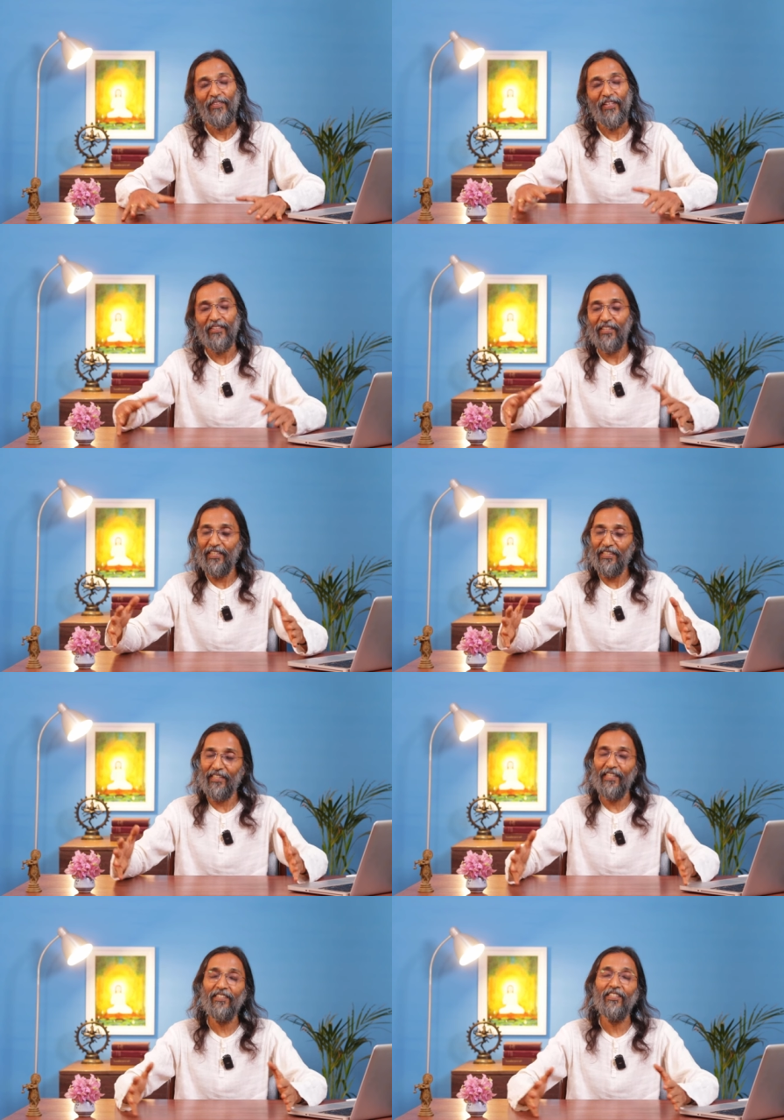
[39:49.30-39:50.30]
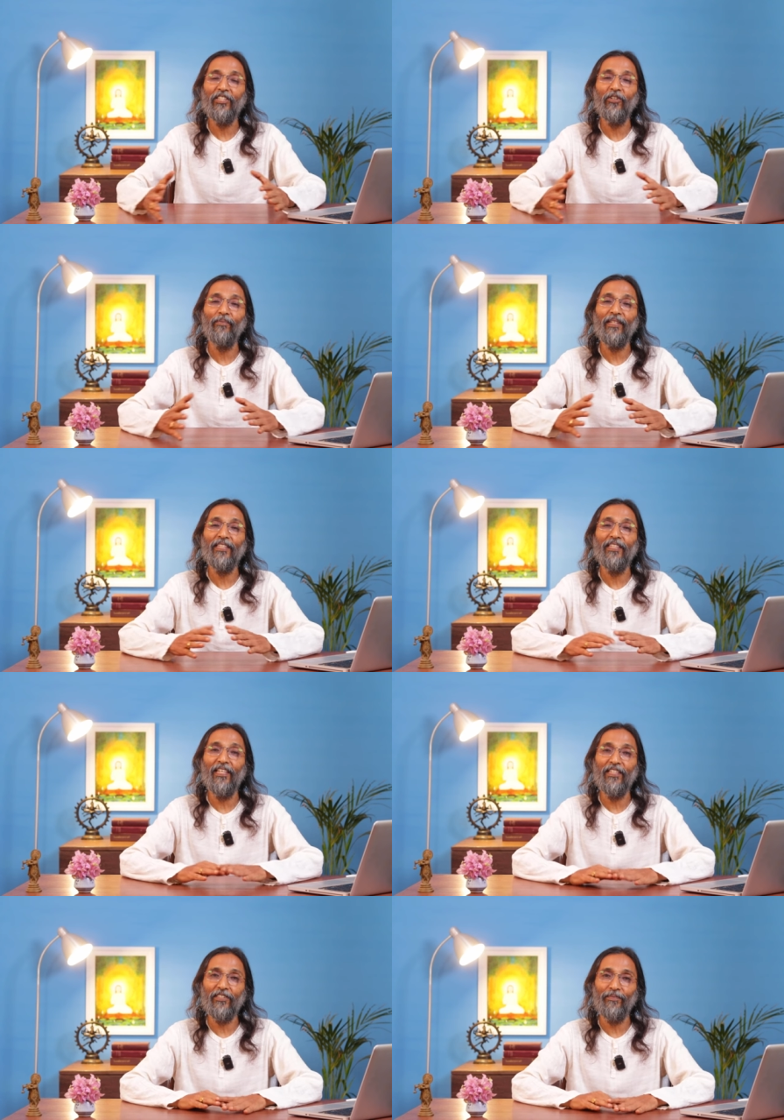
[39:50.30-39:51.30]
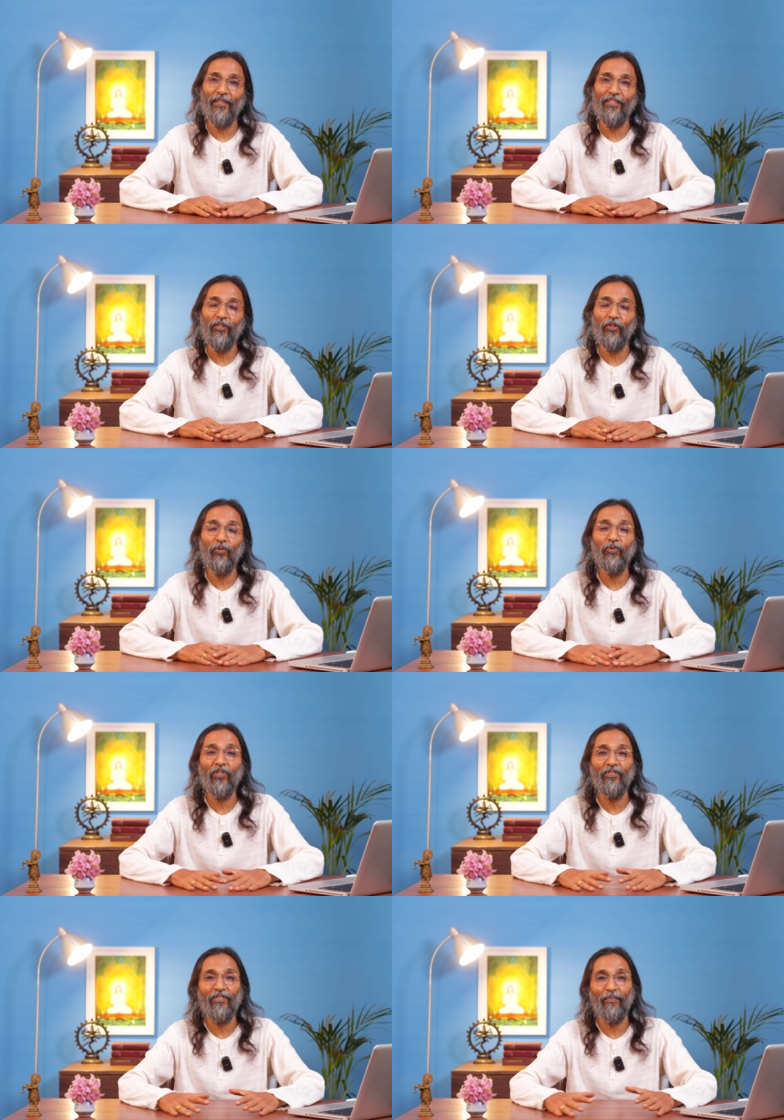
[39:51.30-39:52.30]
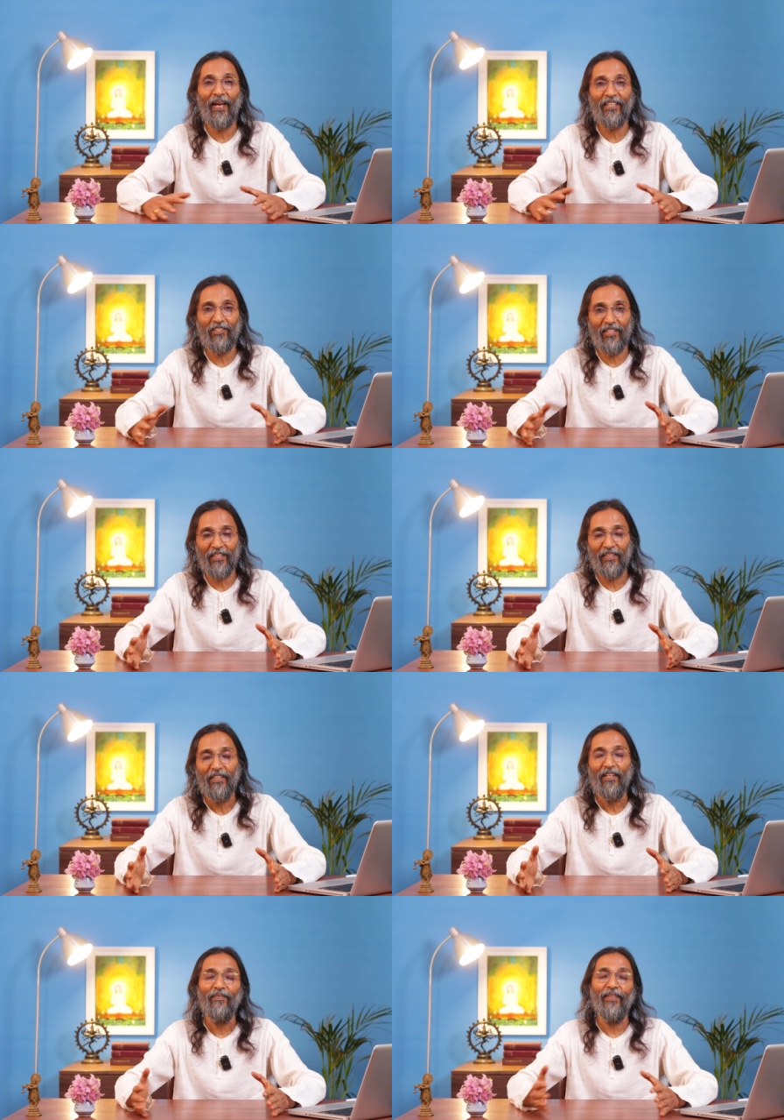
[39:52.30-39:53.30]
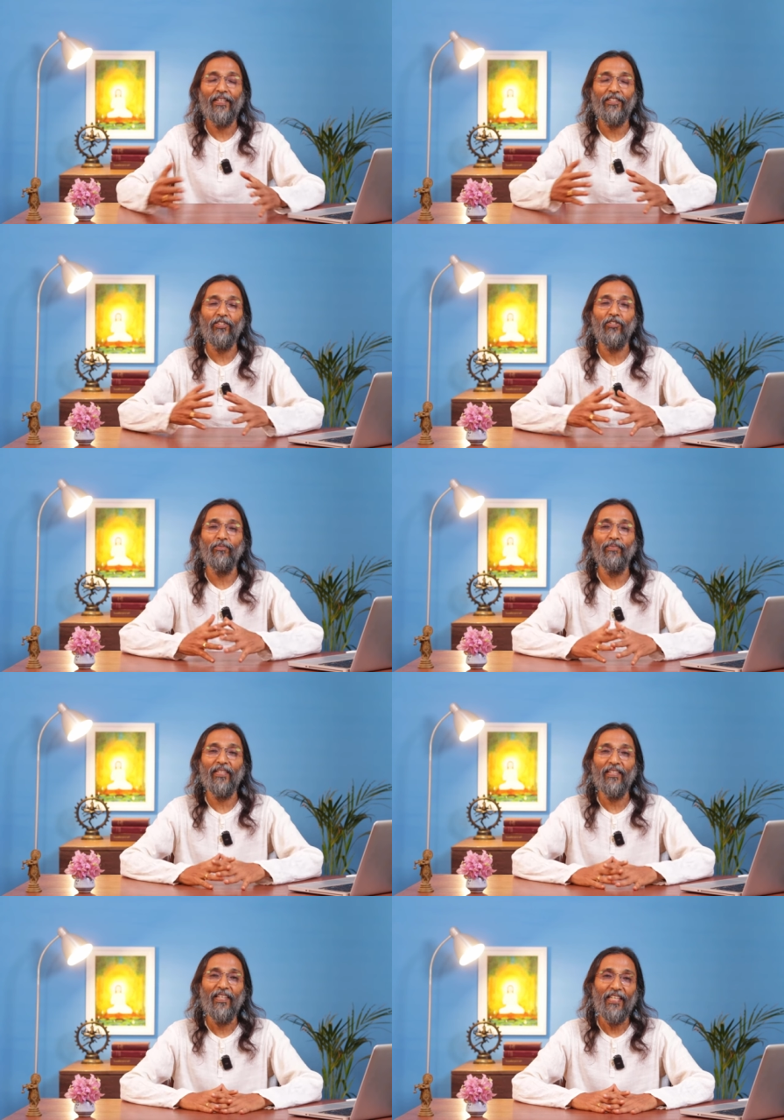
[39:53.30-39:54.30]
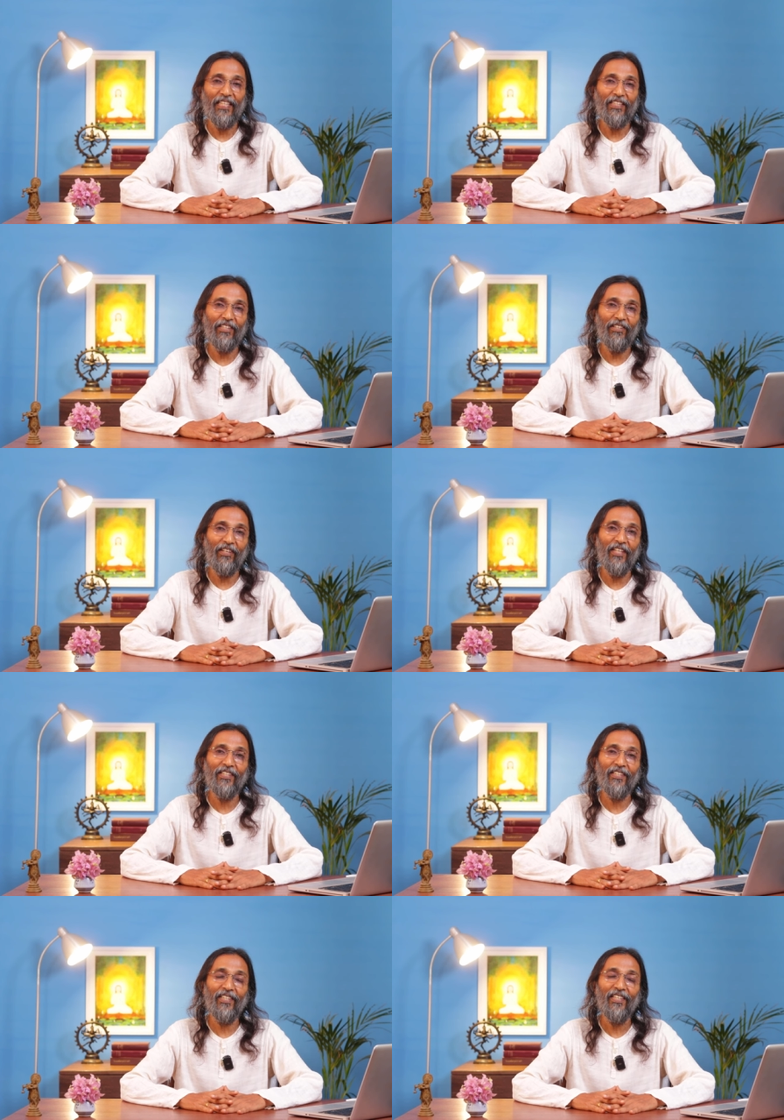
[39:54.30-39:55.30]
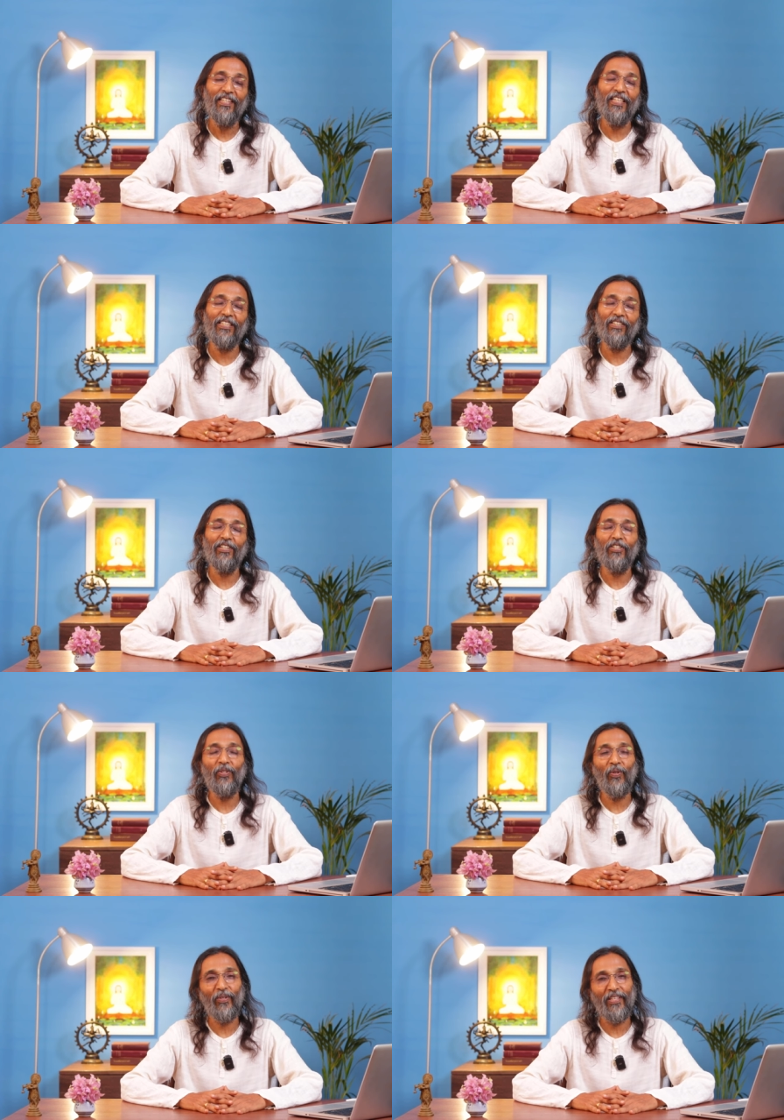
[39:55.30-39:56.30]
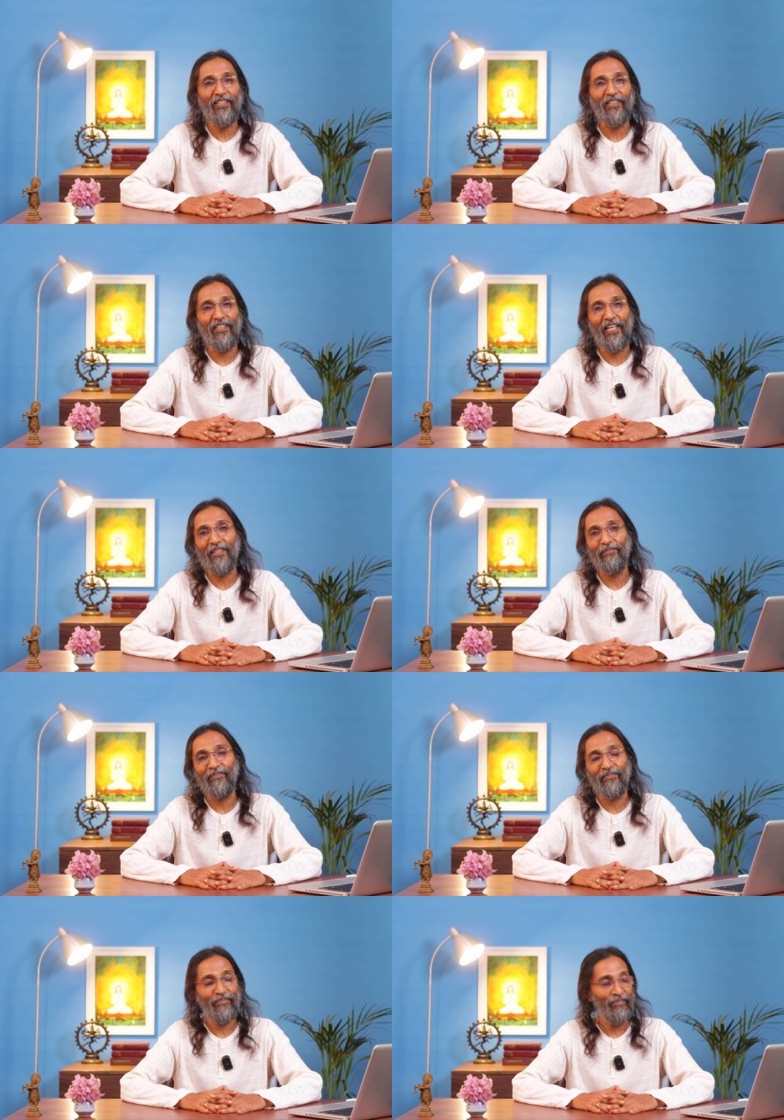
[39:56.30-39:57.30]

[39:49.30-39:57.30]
There is an intensity of materialism. There is a truth of the matter that is to be integrated into the yogic realm.